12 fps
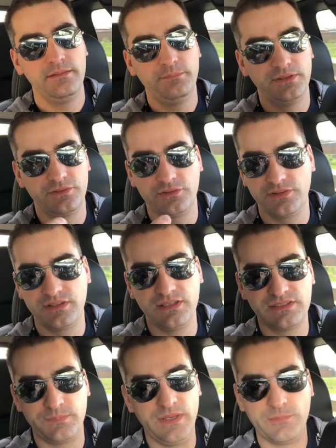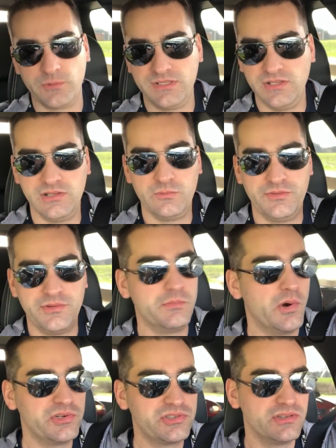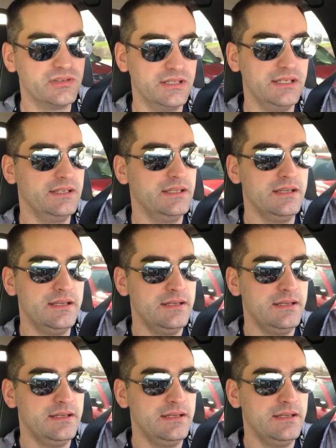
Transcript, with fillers: But there are things that people are dealing with emotionally,